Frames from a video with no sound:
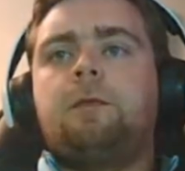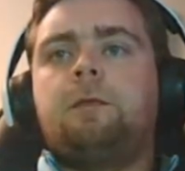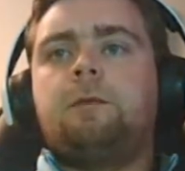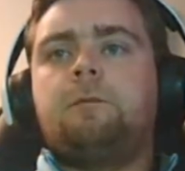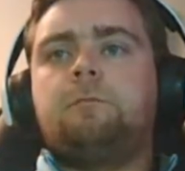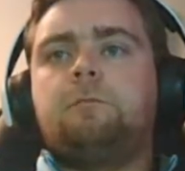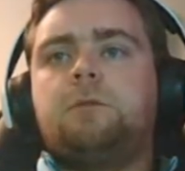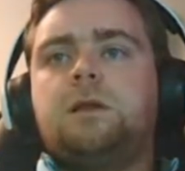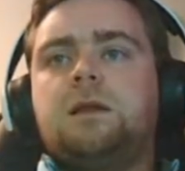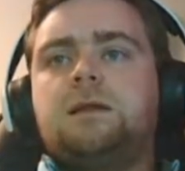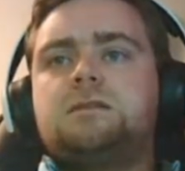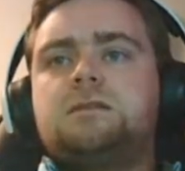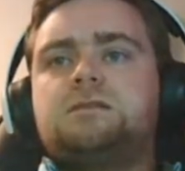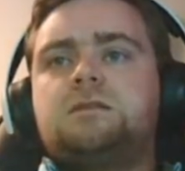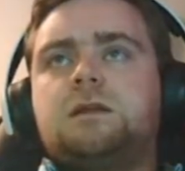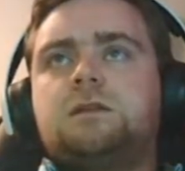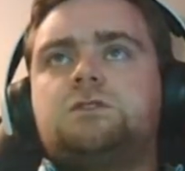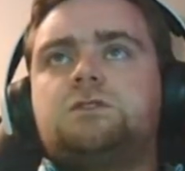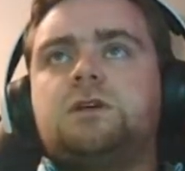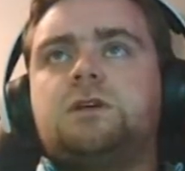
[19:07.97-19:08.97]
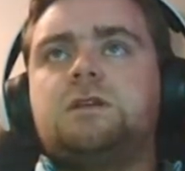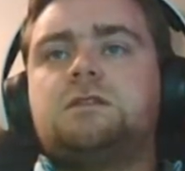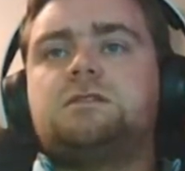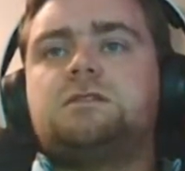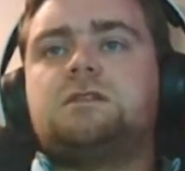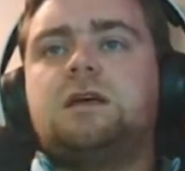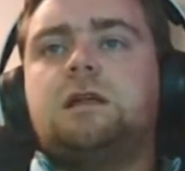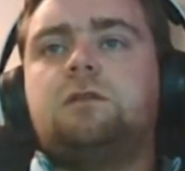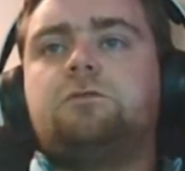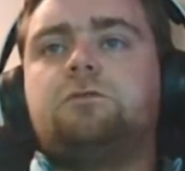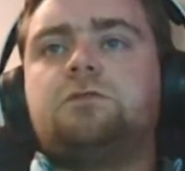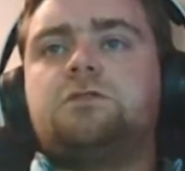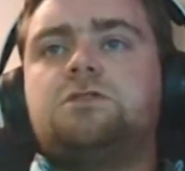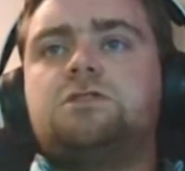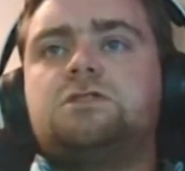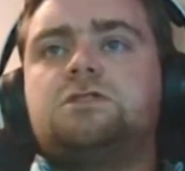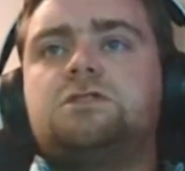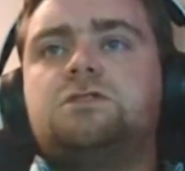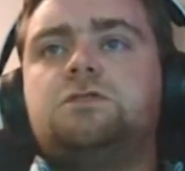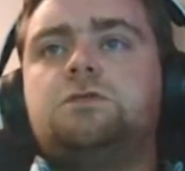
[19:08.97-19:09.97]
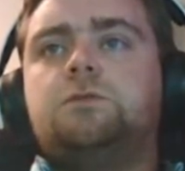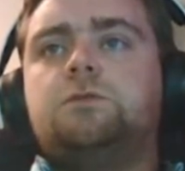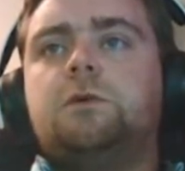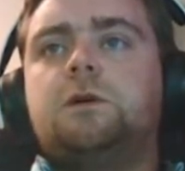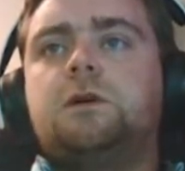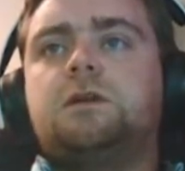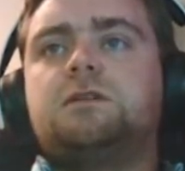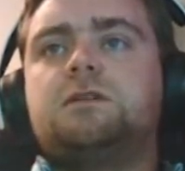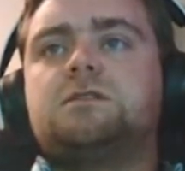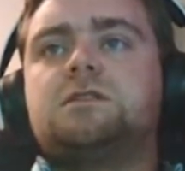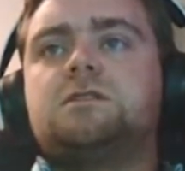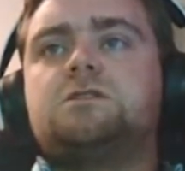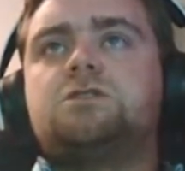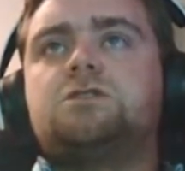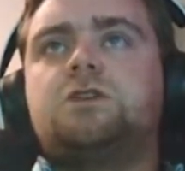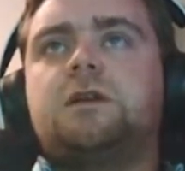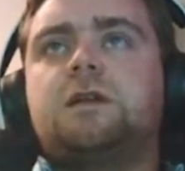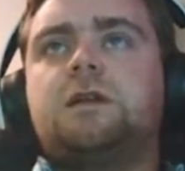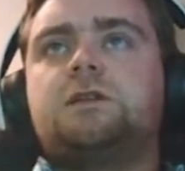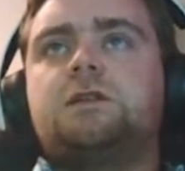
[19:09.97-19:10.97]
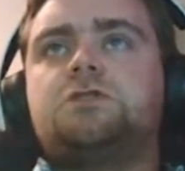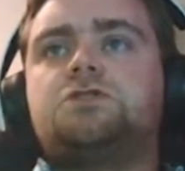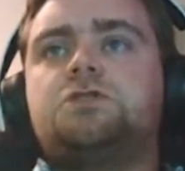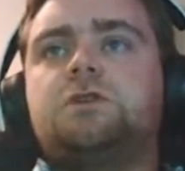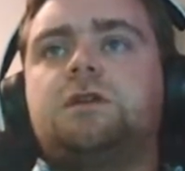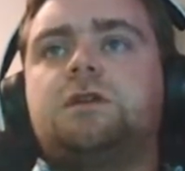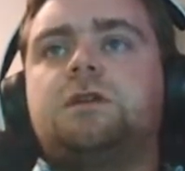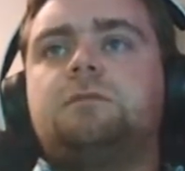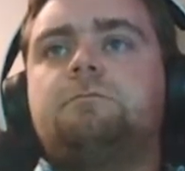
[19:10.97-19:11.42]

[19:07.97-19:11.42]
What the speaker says: But let's not try and settle for just 2 birdies. Let's try and get 3.